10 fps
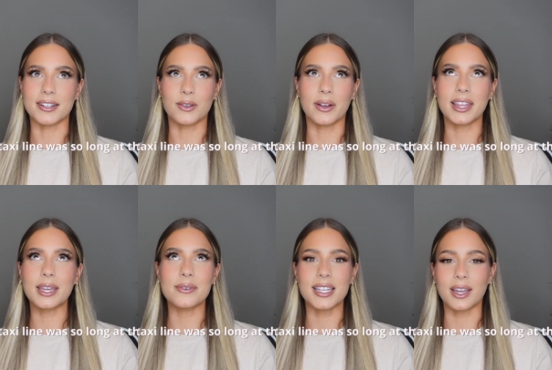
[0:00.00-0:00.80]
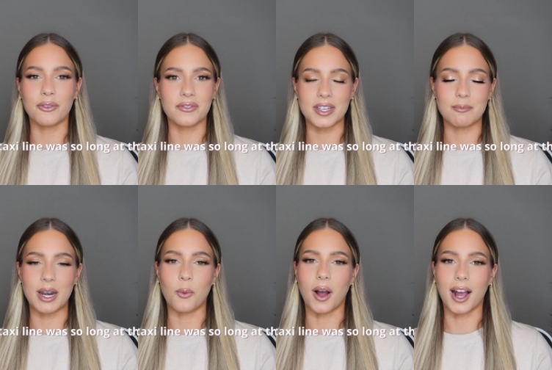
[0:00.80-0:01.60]
So I think it was like a 15
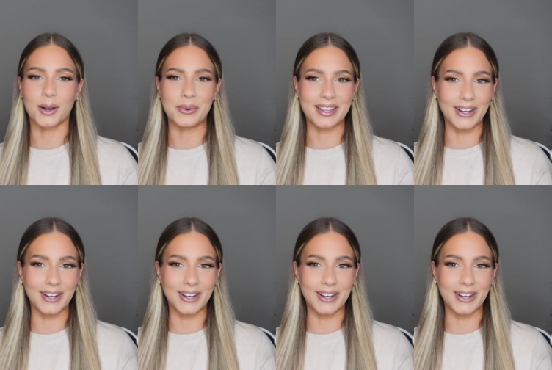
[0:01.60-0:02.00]
minute walk with